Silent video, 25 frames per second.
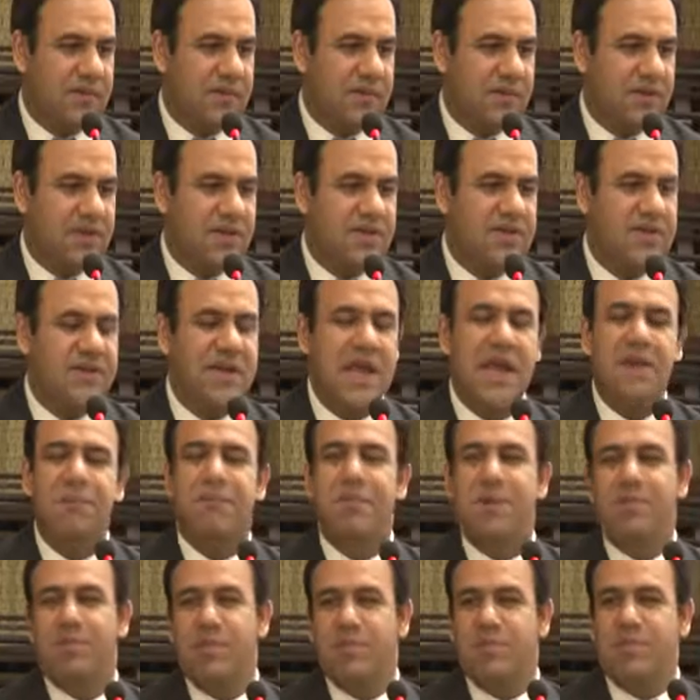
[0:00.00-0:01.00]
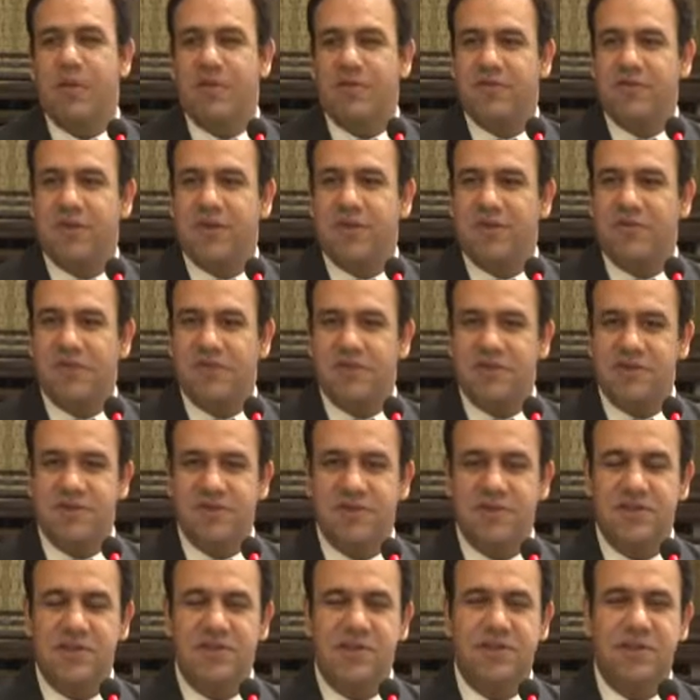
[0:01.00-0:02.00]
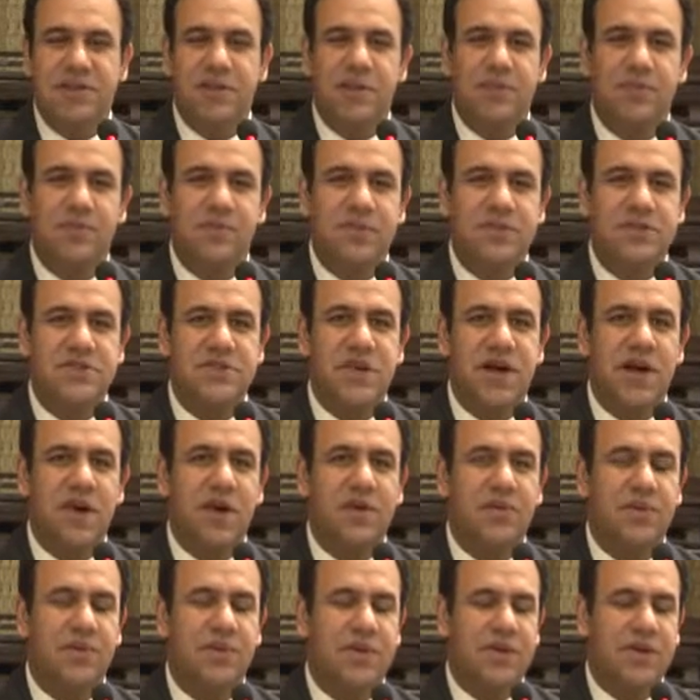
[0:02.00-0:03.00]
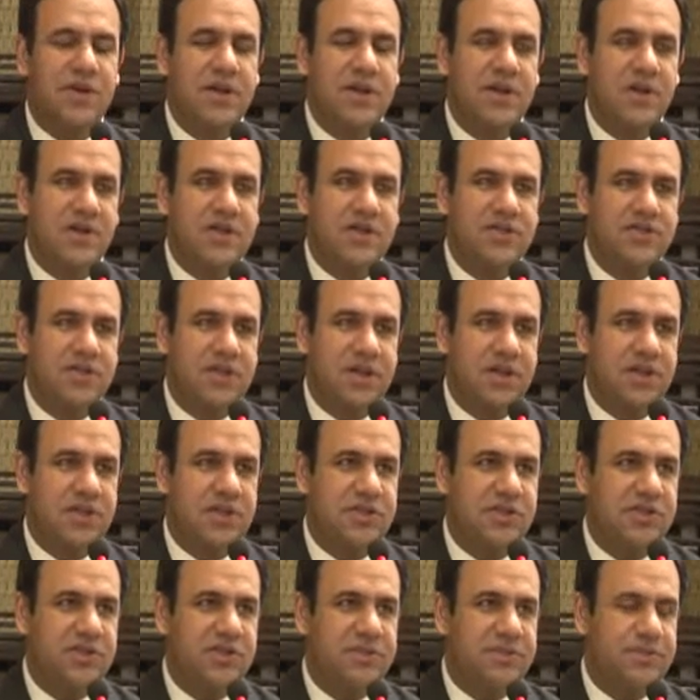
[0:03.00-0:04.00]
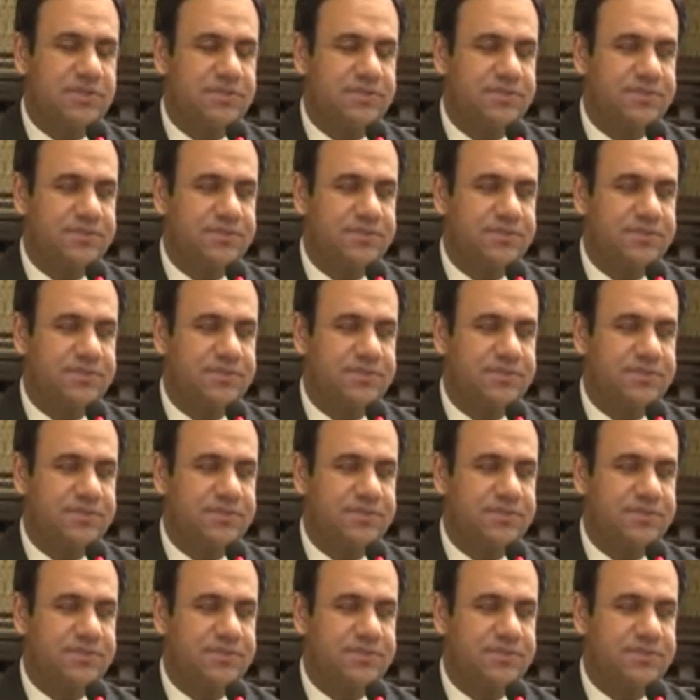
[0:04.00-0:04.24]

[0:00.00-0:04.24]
with the stamp paper mafia. We just recently in Punjab changed